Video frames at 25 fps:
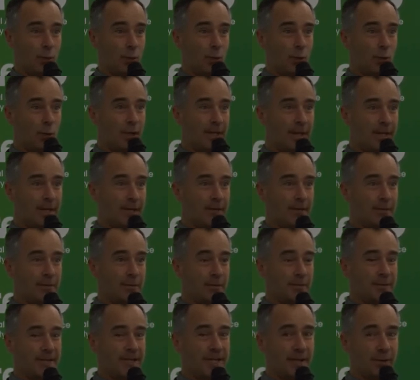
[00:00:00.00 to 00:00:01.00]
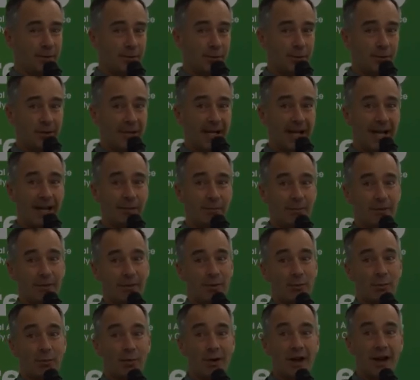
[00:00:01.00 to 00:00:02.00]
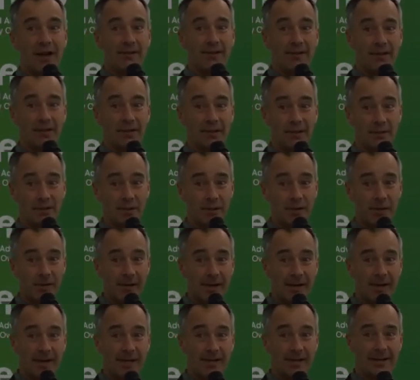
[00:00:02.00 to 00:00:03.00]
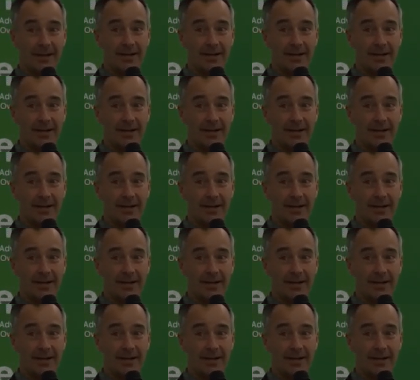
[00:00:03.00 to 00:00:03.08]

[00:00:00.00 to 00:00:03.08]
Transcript: when you settle your claim with your private insurer,